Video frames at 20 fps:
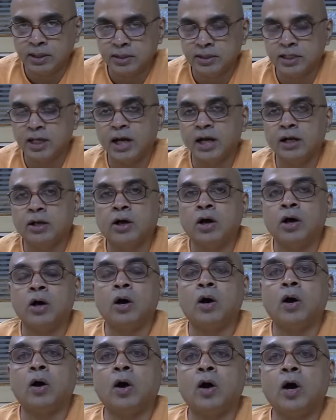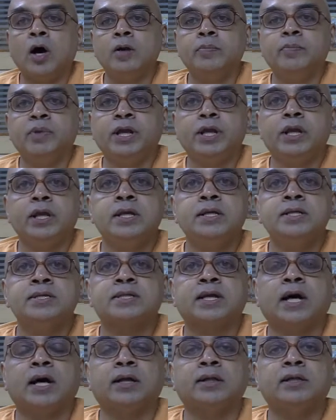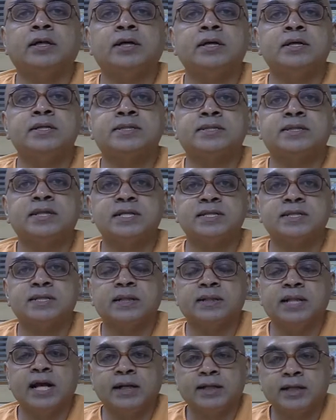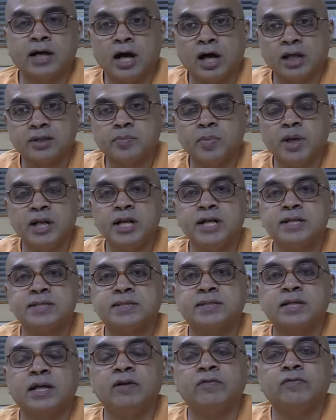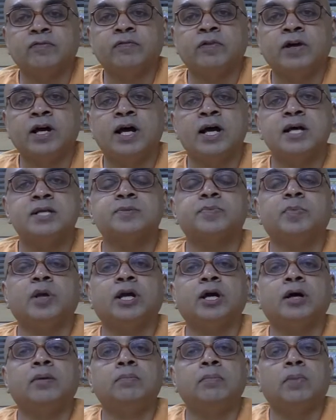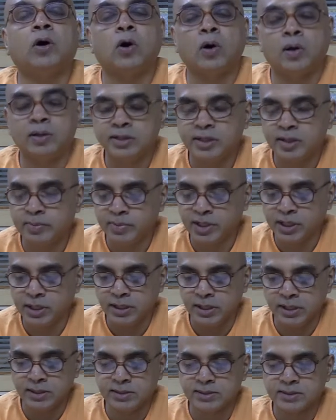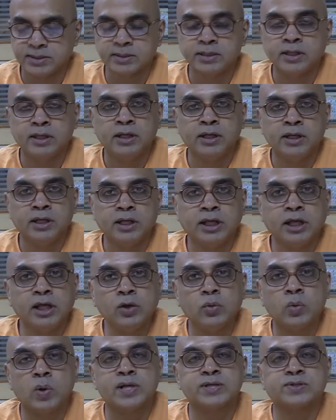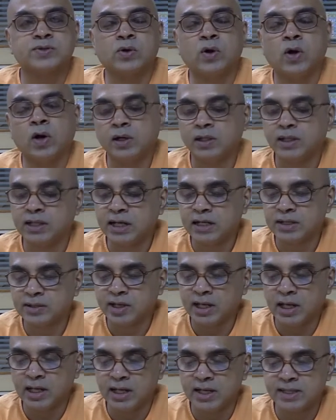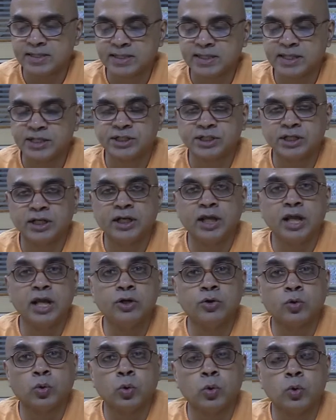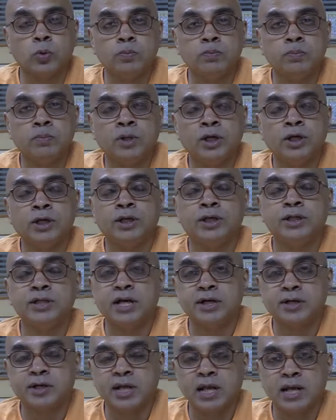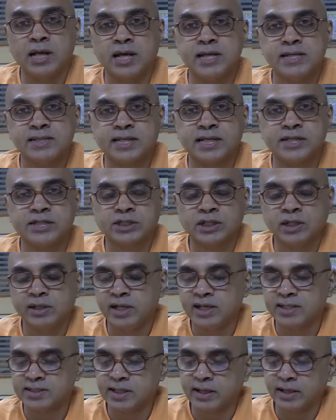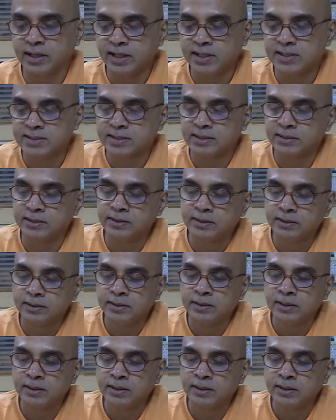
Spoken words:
That all beings are that the Atman itself has become all the beings. He who has got that realization, in whom that realization has arisen.